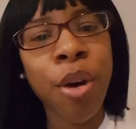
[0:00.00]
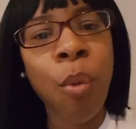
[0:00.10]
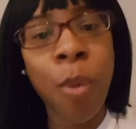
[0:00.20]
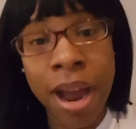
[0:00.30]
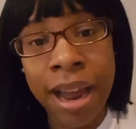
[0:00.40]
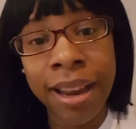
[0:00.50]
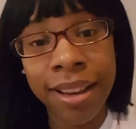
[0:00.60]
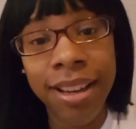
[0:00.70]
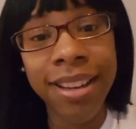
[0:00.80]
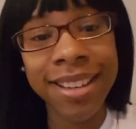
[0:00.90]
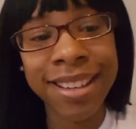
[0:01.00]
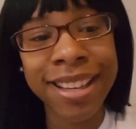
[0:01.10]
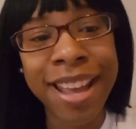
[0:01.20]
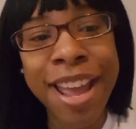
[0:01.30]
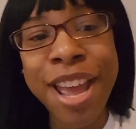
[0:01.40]
why?
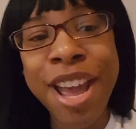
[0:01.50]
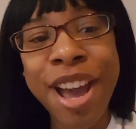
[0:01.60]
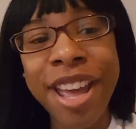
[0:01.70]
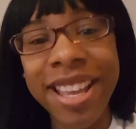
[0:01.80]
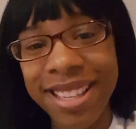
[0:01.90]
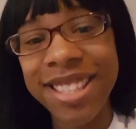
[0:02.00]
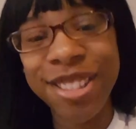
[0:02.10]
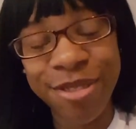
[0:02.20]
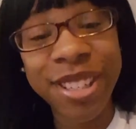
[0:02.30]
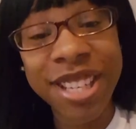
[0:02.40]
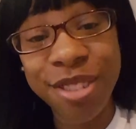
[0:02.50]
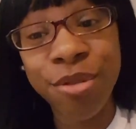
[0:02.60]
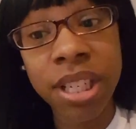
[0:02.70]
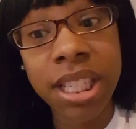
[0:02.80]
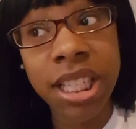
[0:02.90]
Is this really your
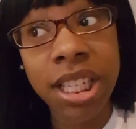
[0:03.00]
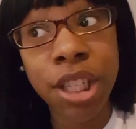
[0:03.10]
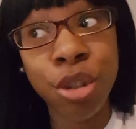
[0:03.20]
religion?